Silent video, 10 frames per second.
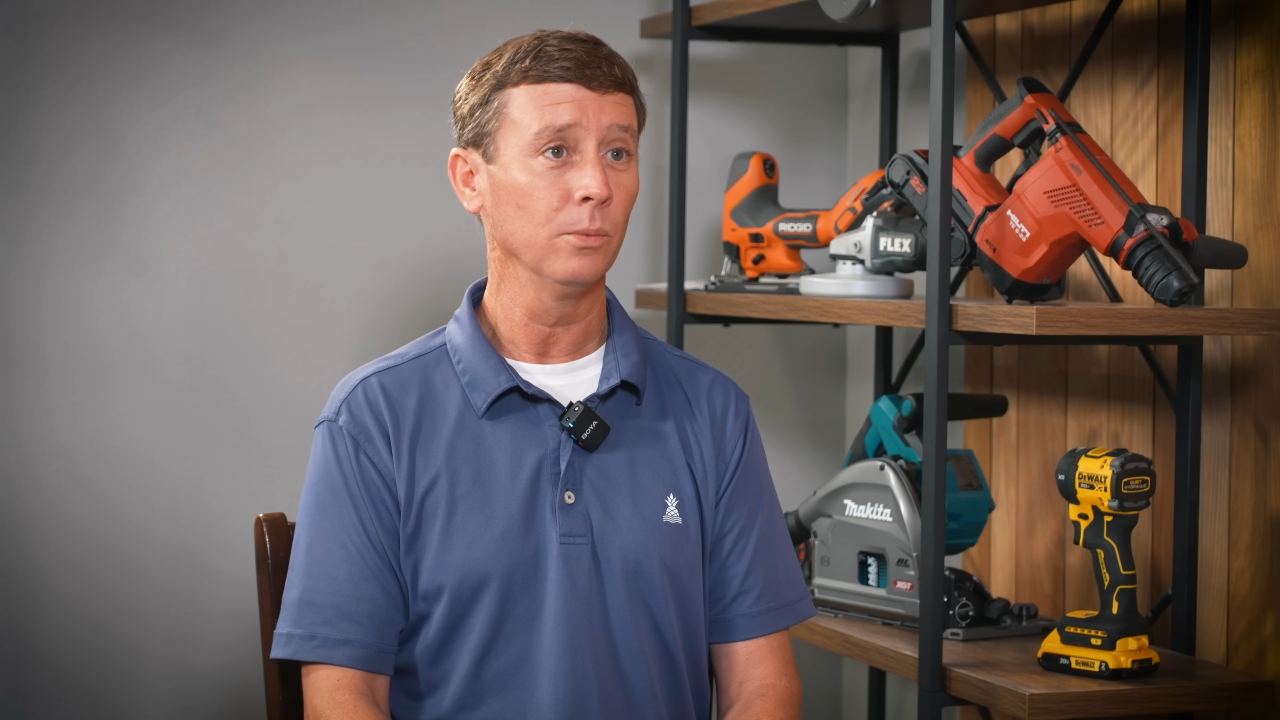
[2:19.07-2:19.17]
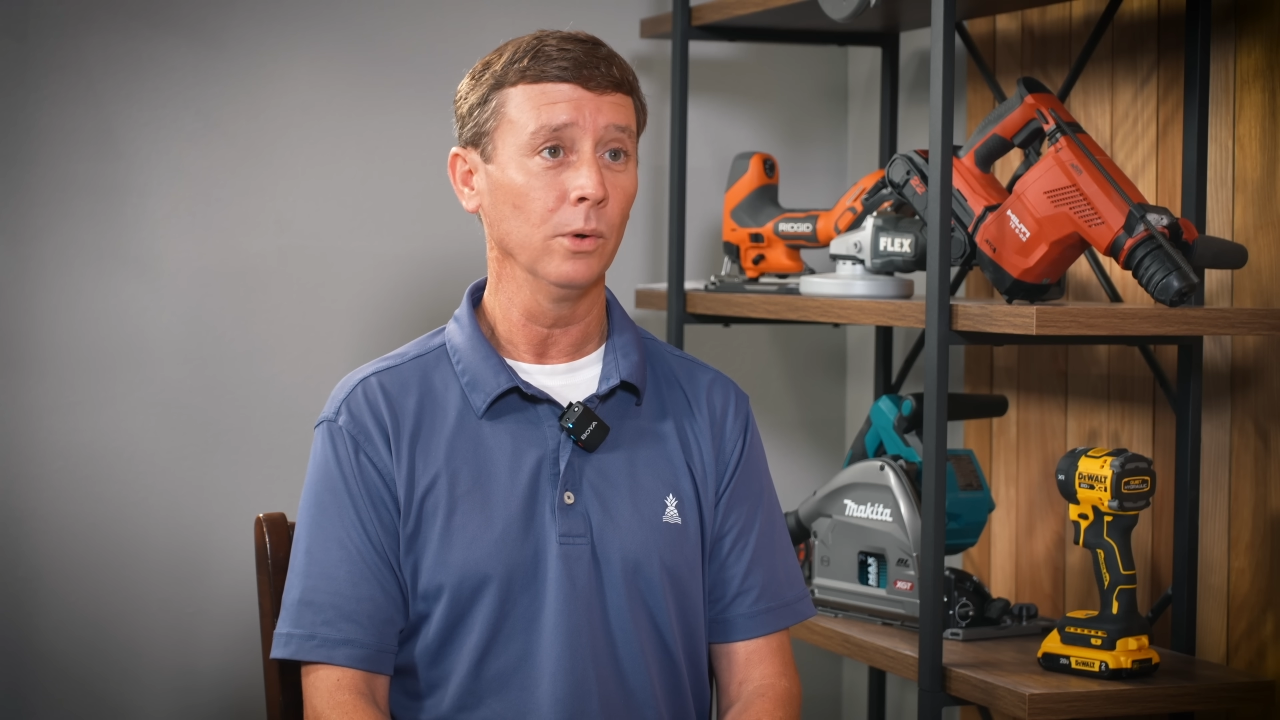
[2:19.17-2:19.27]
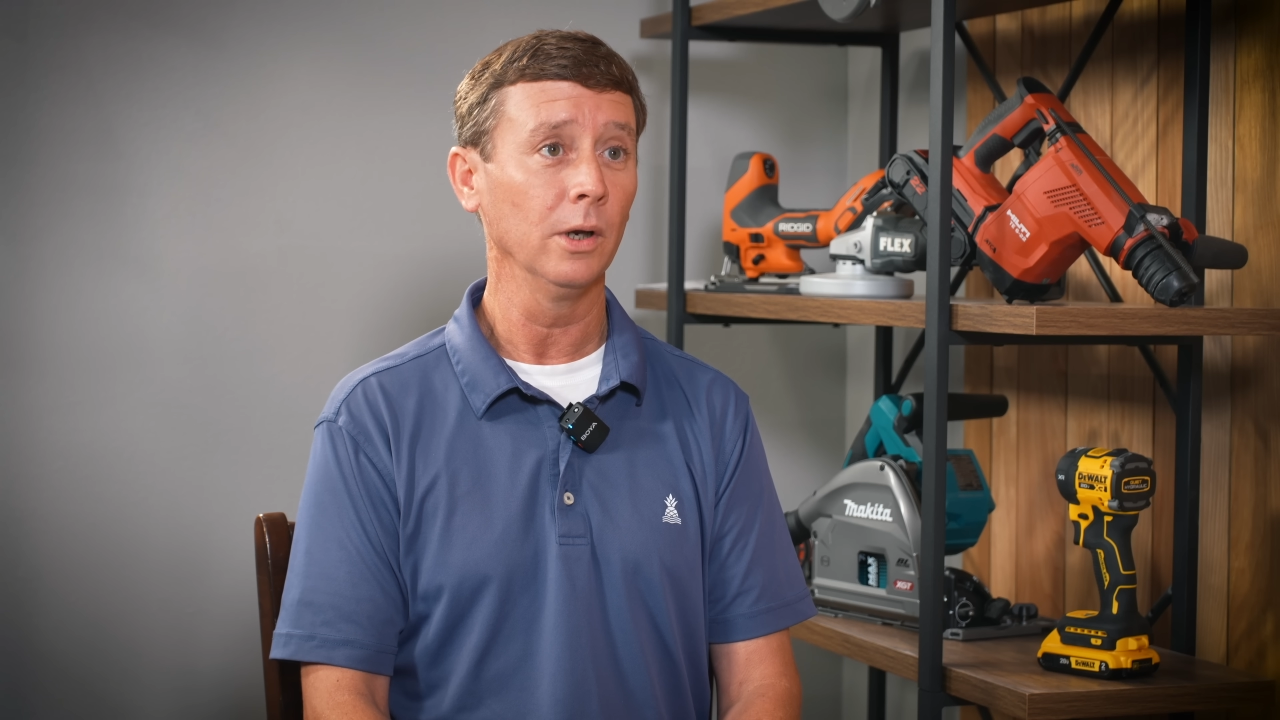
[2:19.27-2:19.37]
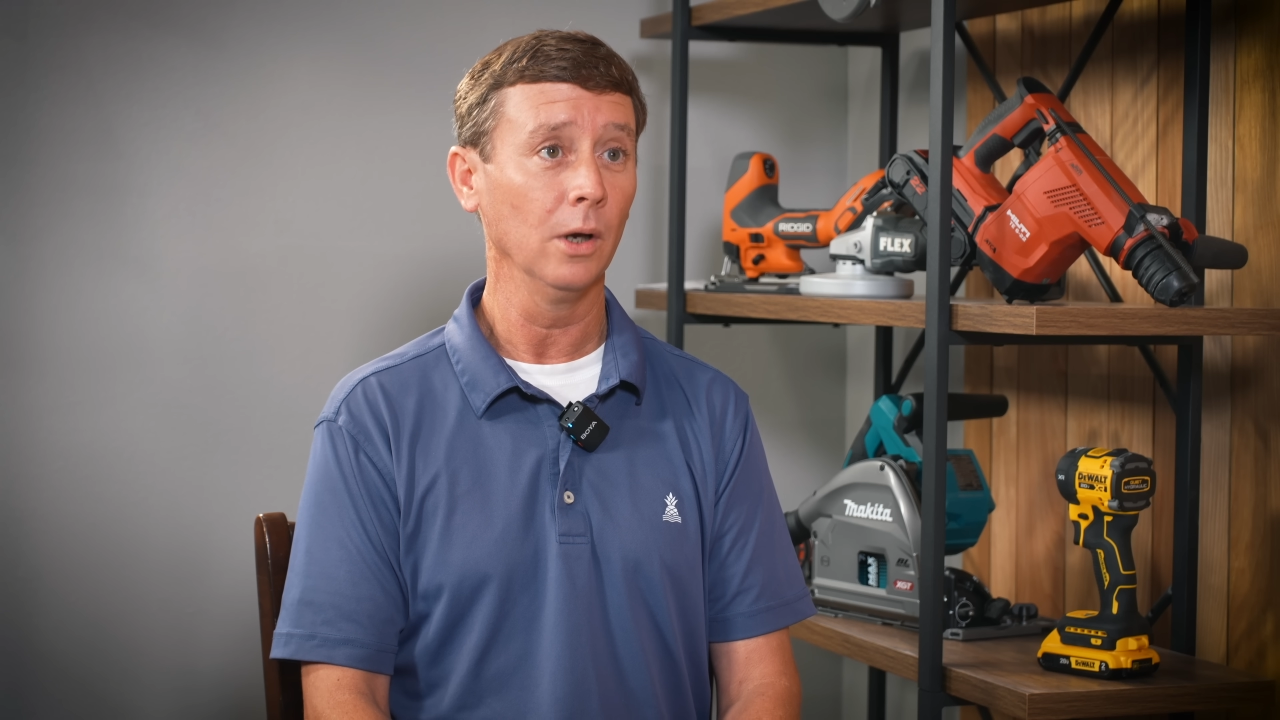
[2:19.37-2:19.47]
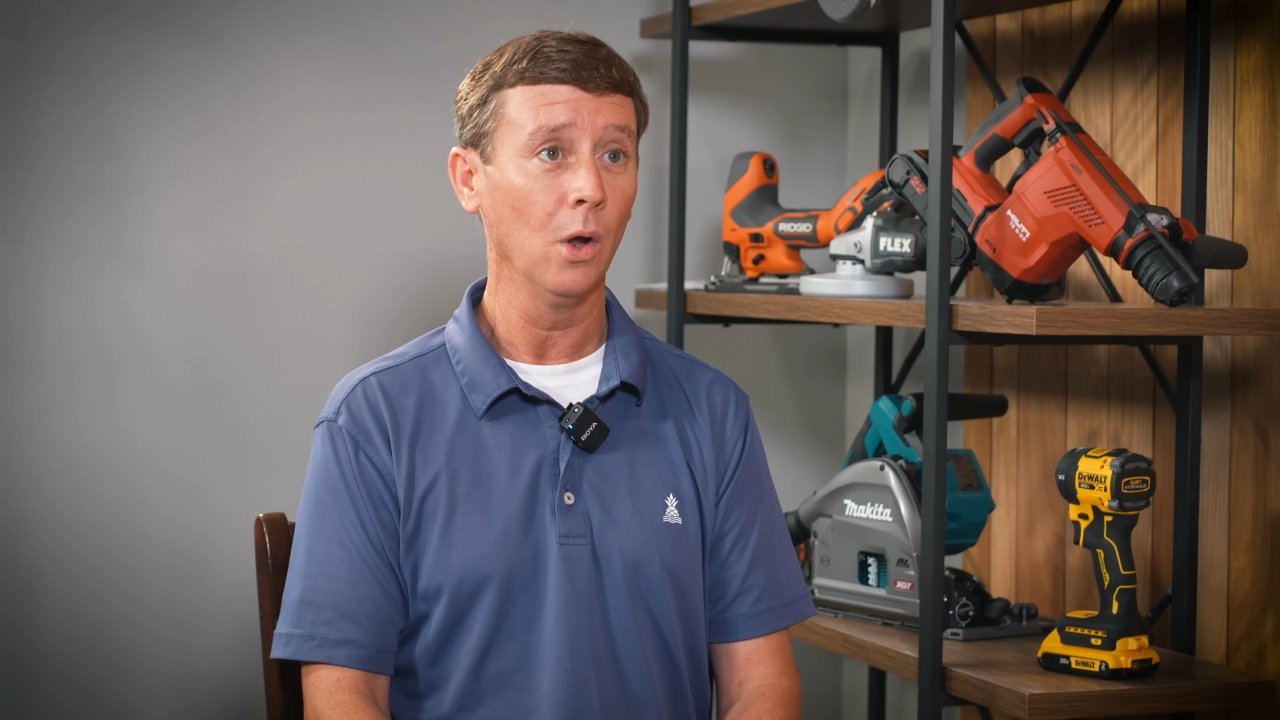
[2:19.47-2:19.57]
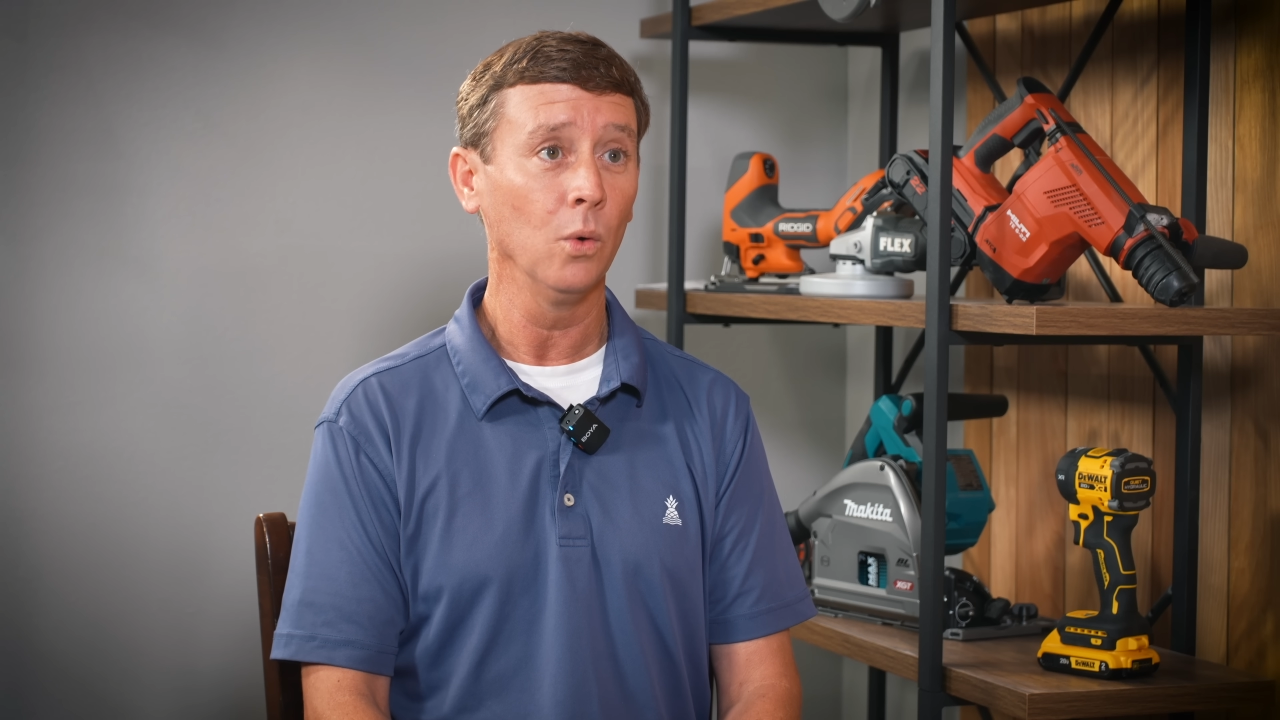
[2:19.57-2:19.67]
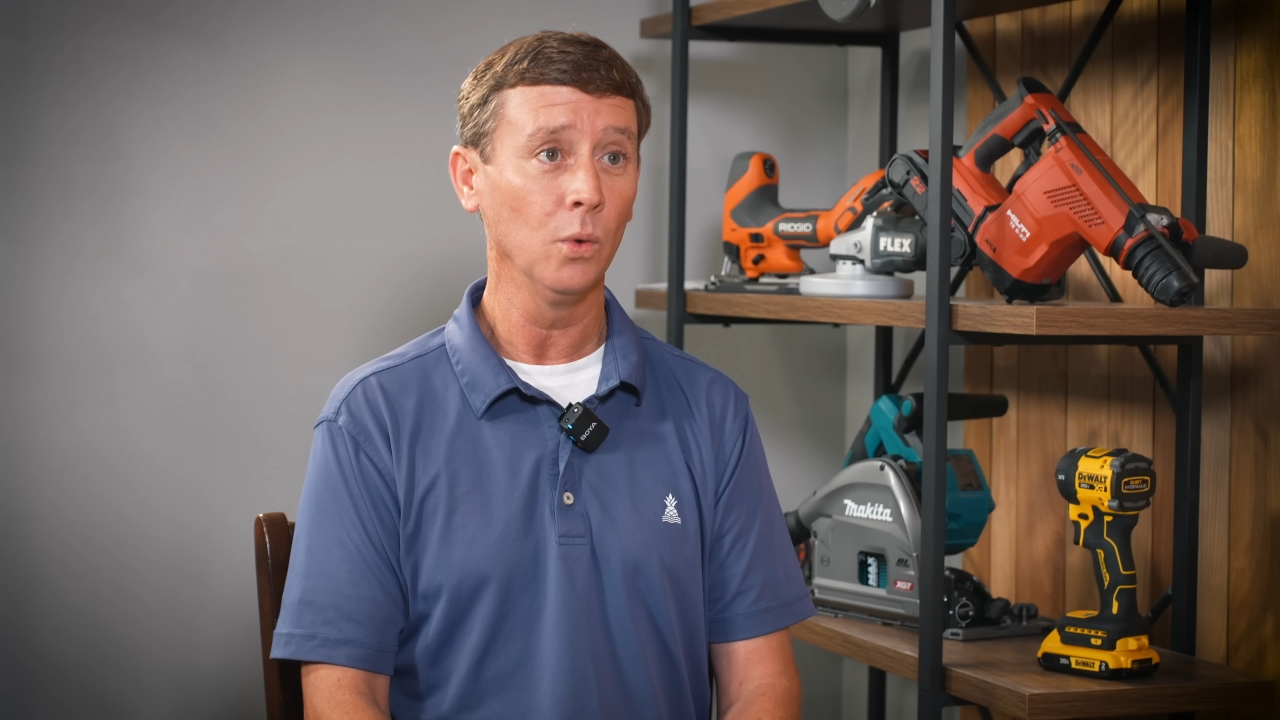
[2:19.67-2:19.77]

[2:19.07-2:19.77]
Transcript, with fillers: really low